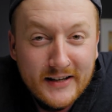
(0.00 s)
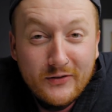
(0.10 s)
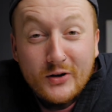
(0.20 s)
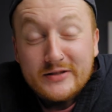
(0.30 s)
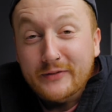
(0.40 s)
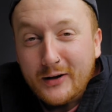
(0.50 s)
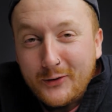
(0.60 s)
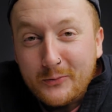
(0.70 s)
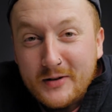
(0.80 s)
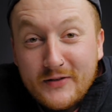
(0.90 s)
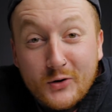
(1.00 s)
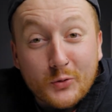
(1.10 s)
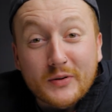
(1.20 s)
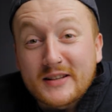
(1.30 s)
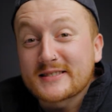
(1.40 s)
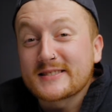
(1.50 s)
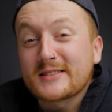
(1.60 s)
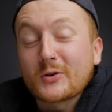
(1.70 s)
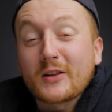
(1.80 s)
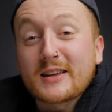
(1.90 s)
if you got some value from this video, please
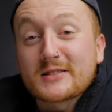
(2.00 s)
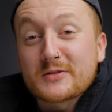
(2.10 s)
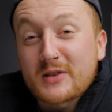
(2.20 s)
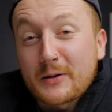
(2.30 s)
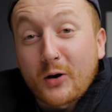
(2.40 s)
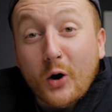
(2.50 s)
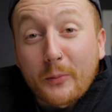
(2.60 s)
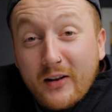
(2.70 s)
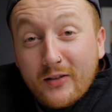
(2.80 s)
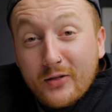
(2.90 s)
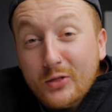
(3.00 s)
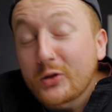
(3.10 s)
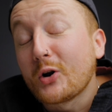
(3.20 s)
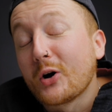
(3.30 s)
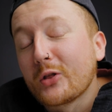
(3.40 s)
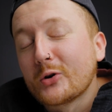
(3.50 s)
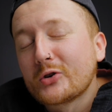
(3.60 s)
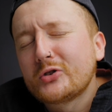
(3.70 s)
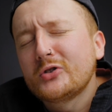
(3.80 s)
consider liking, subscribing, commenting, doing all those